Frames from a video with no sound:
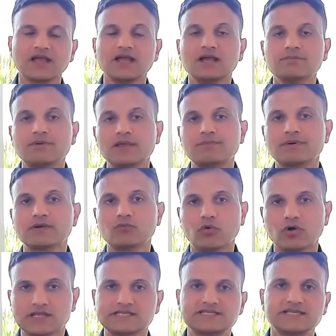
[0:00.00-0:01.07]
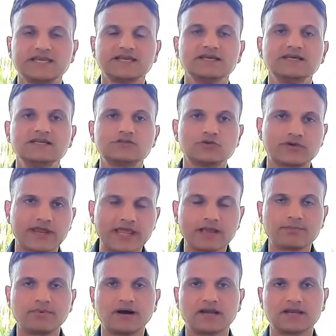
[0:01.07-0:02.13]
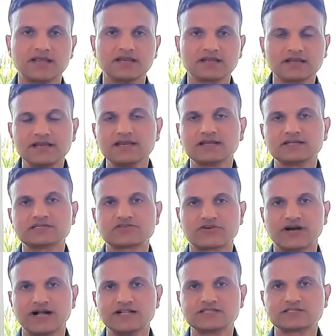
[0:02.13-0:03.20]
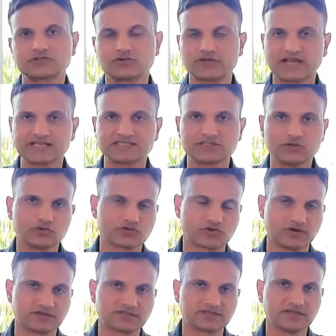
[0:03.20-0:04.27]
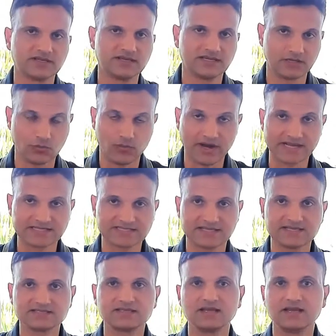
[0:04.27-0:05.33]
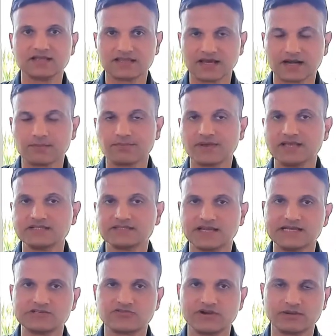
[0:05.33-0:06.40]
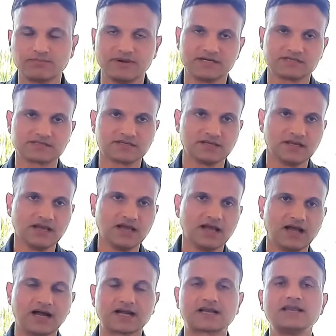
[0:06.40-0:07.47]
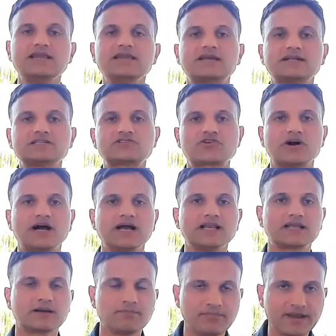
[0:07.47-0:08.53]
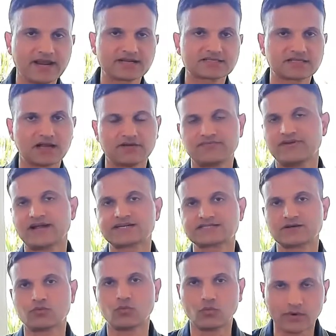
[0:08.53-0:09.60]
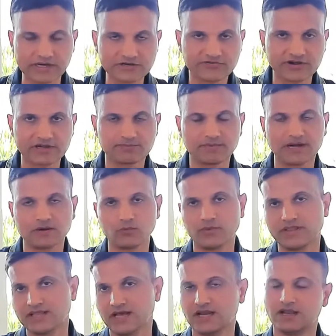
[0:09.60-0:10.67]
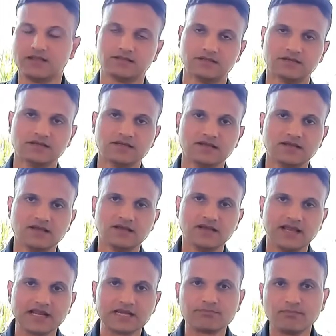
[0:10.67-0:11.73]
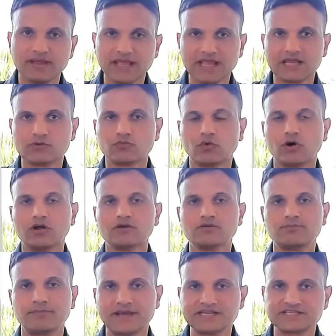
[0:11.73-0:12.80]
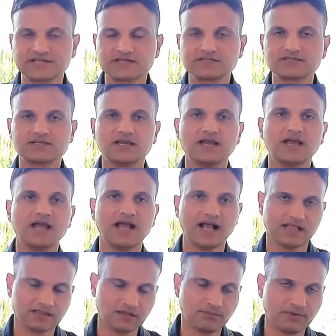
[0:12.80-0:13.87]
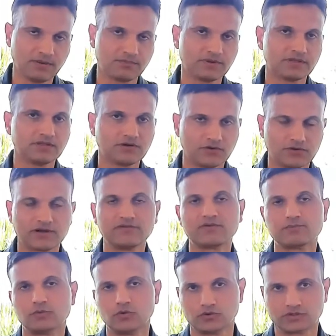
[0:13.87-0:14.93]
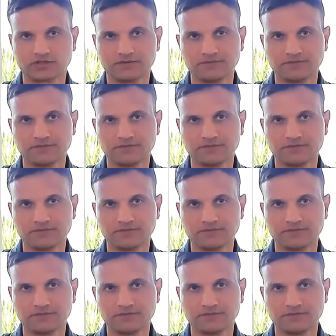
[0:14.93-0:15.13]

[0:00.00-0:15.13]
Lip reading: People volunteer to take part in clinical trials to test new drugs, devices, therapies, and treatments. A clinical trial compares the effects of one treatment with another. It may involve patients, healthy people, or even both.